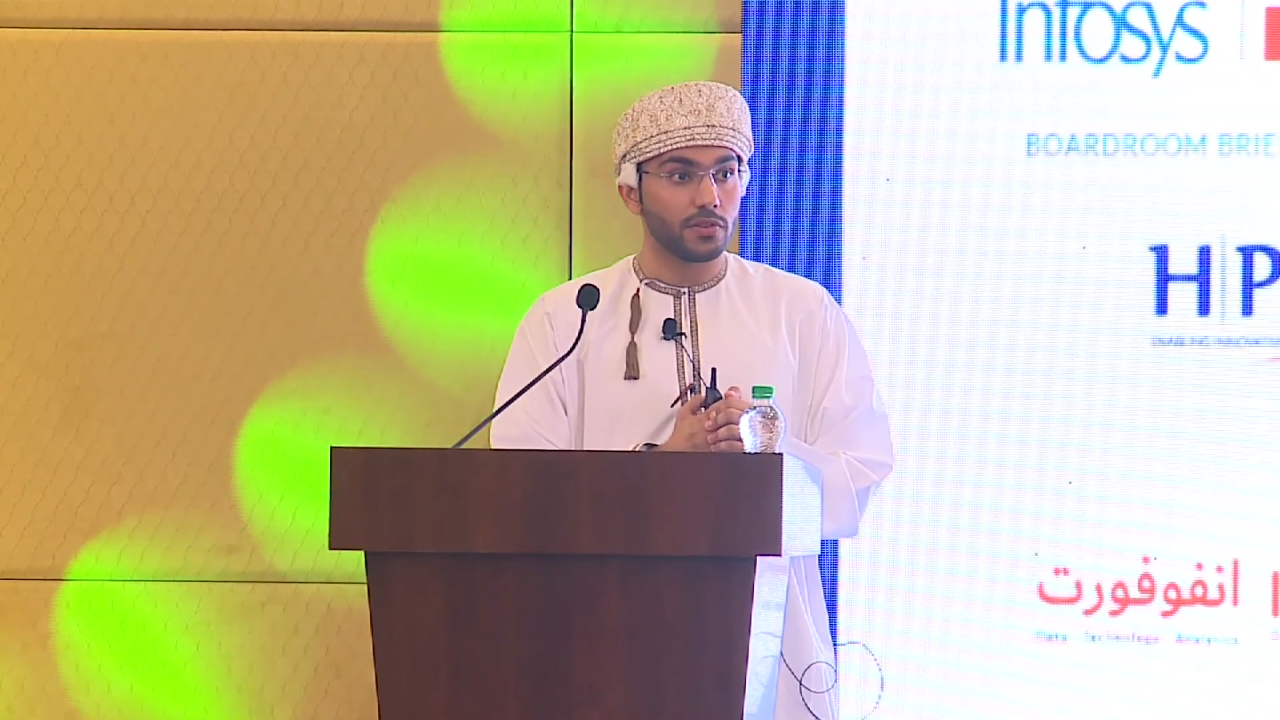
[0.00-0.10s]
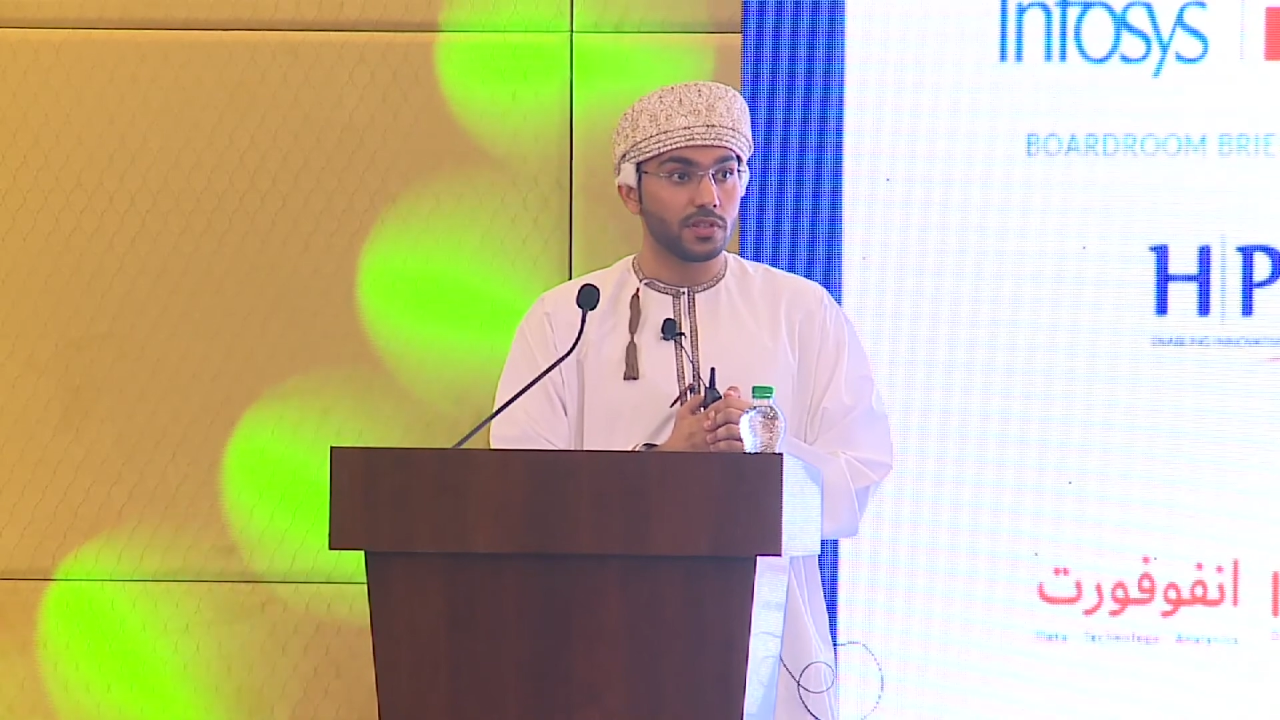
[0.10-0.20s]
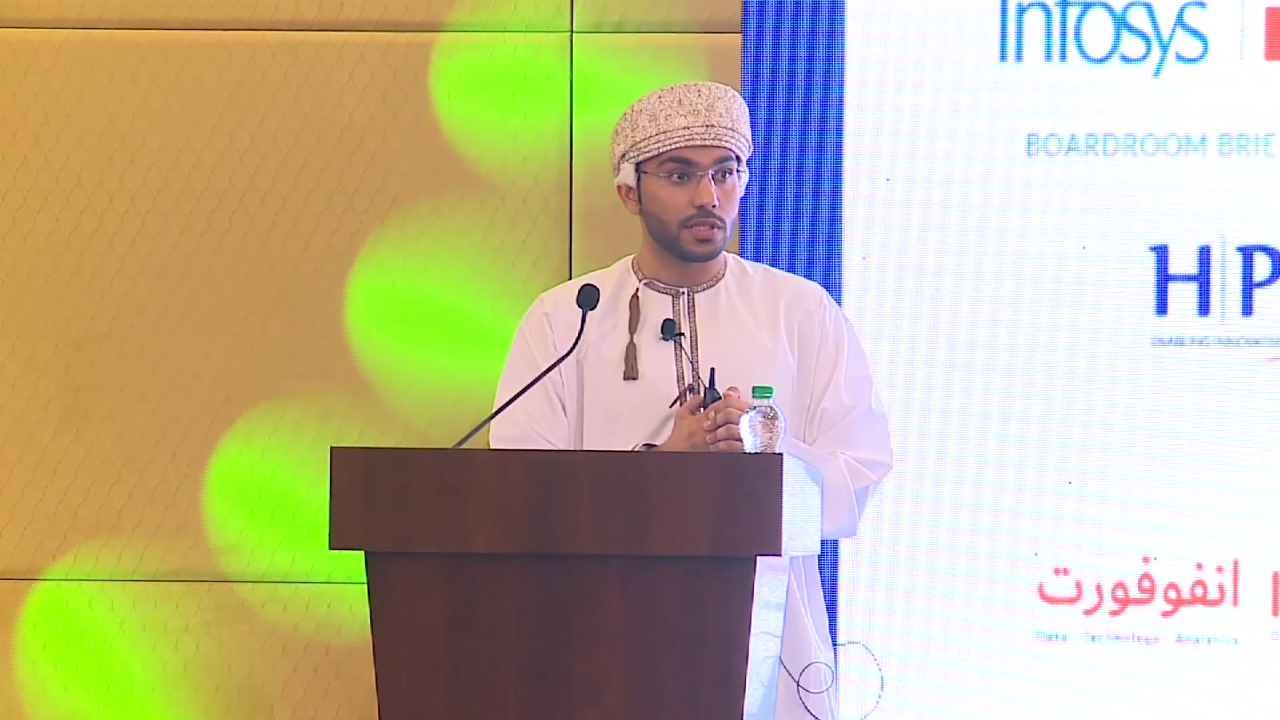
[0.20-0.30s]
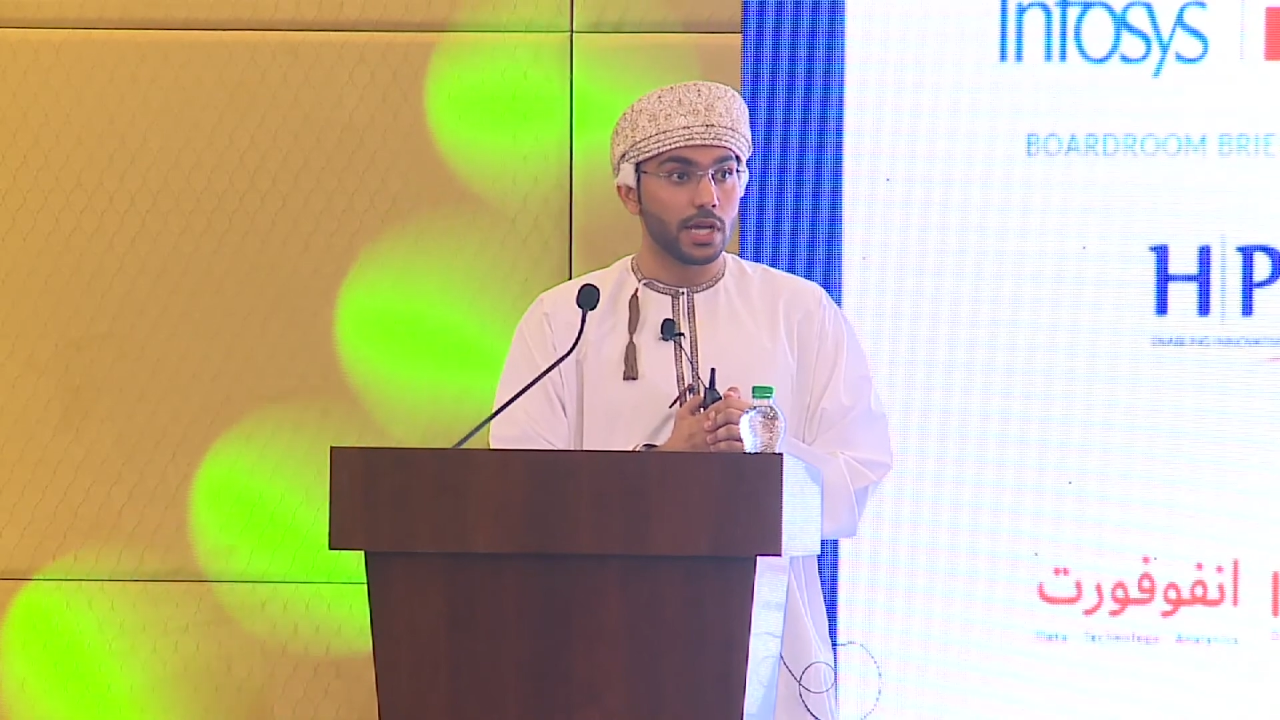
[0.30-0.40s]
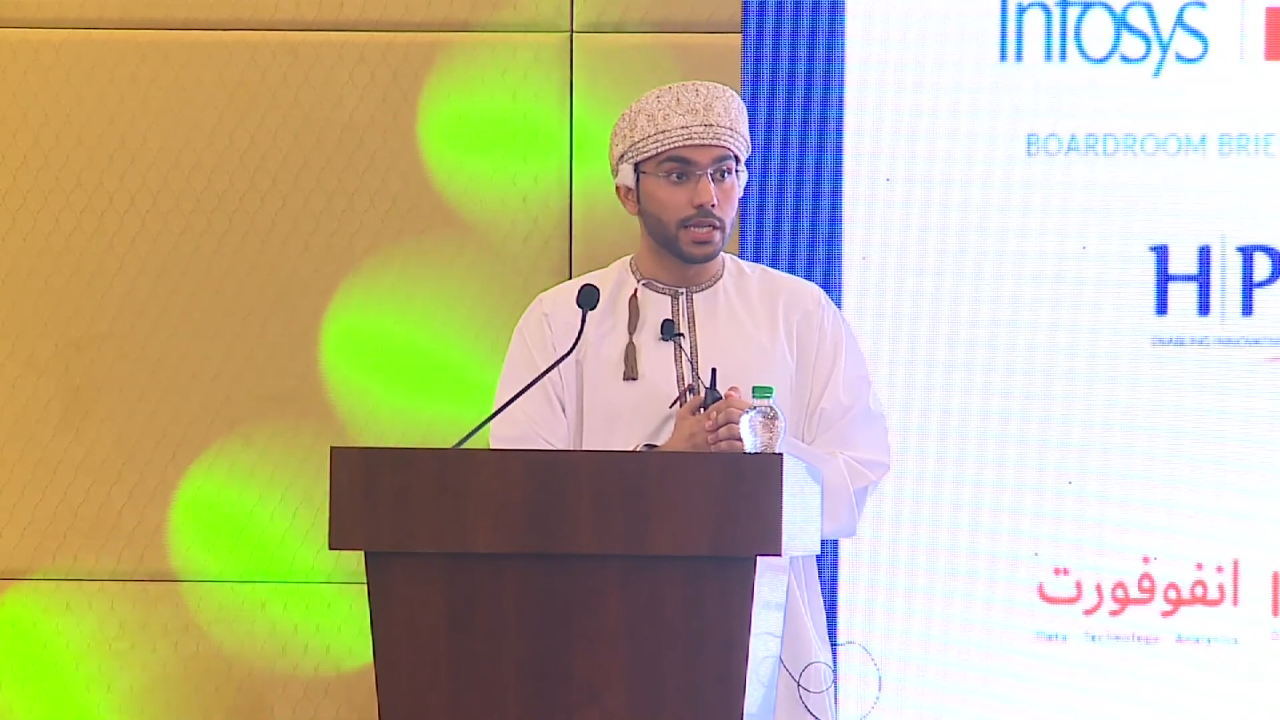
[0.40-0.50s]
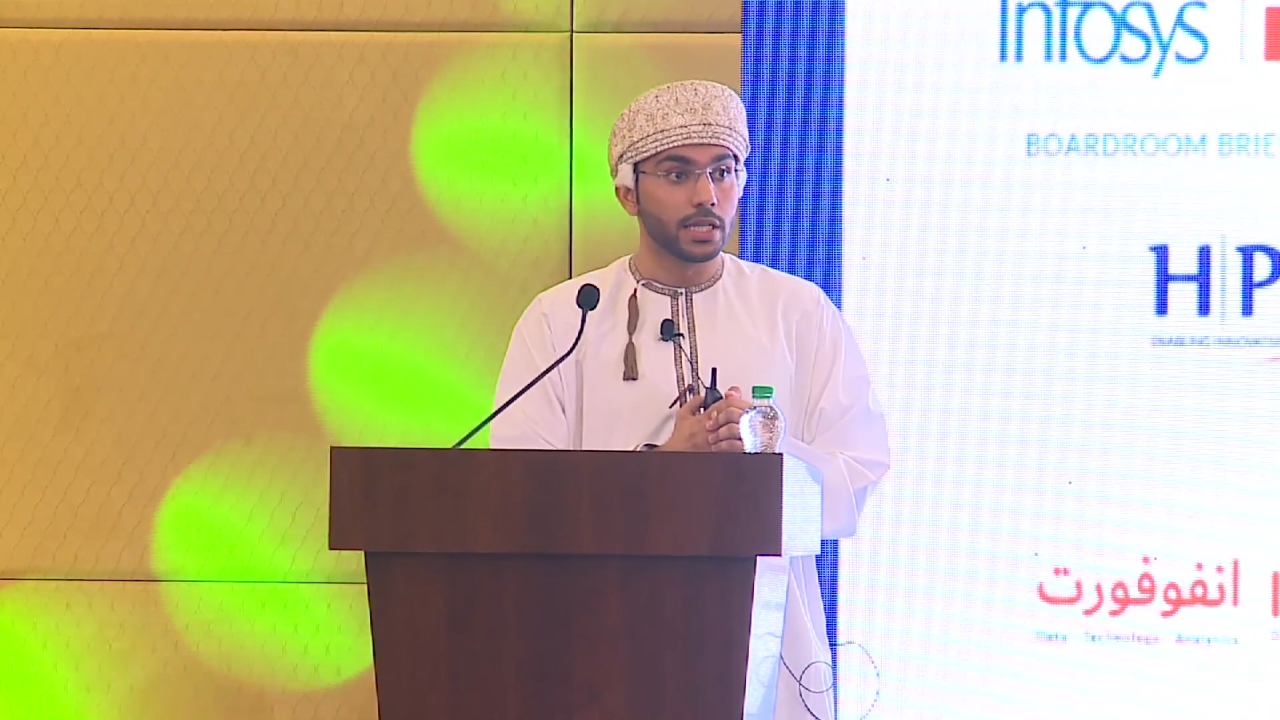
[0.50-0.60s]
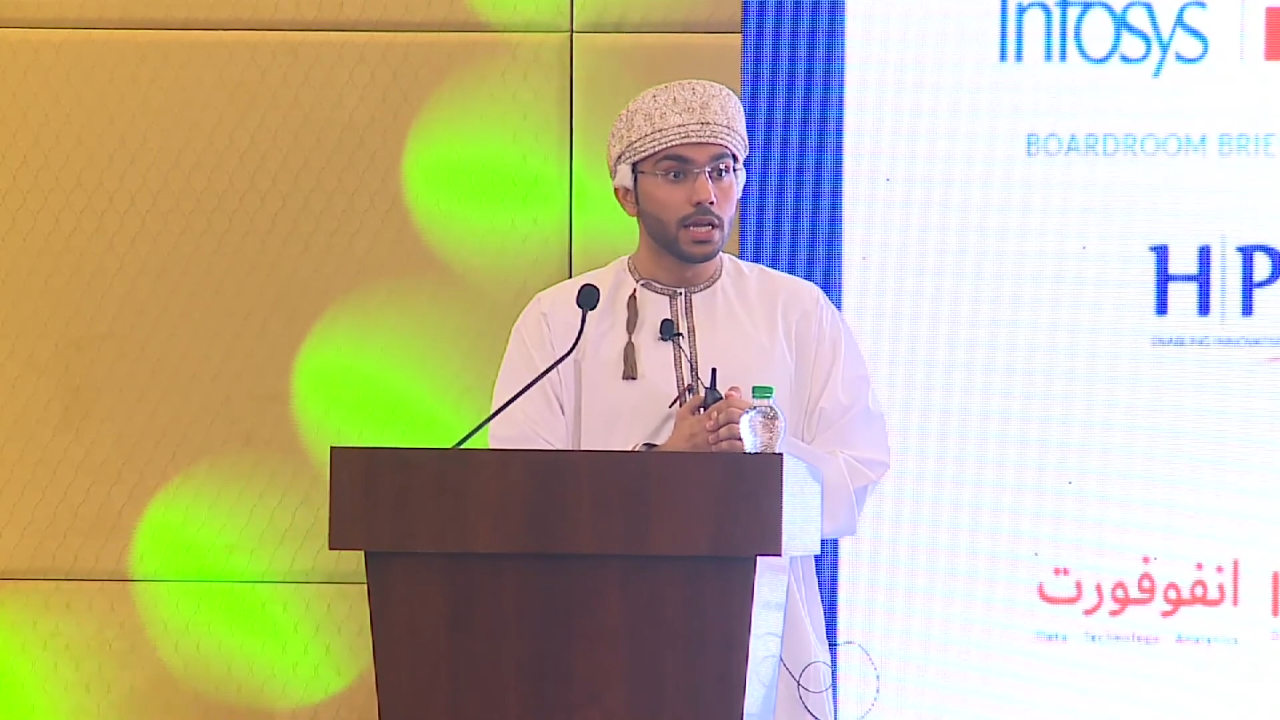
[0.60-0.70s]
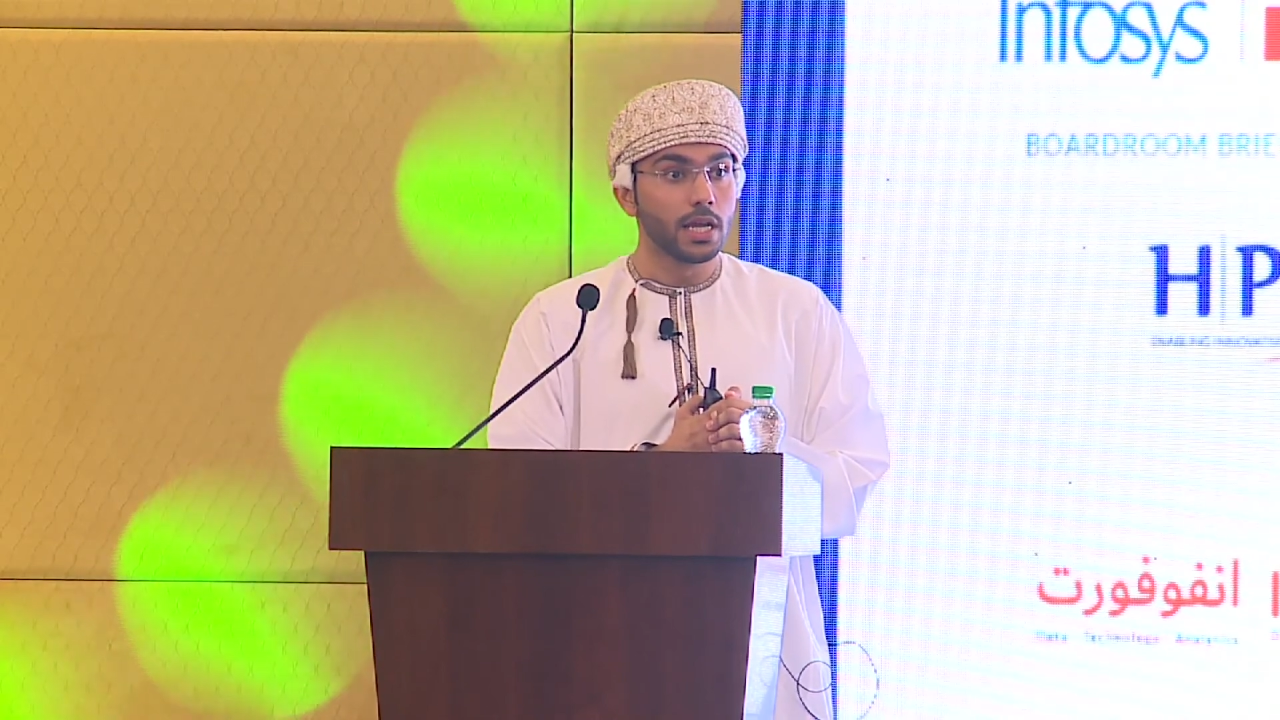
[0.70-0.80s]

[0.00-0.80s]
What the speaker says: the slide,